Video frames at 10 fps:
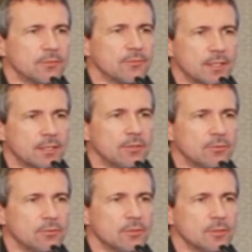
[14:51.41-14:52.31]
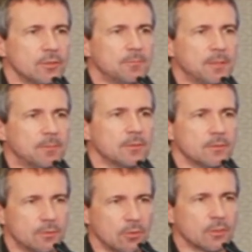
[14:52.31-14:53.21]
to find new new people
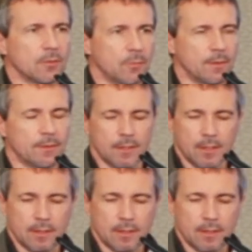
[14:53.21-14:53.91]
you're talking with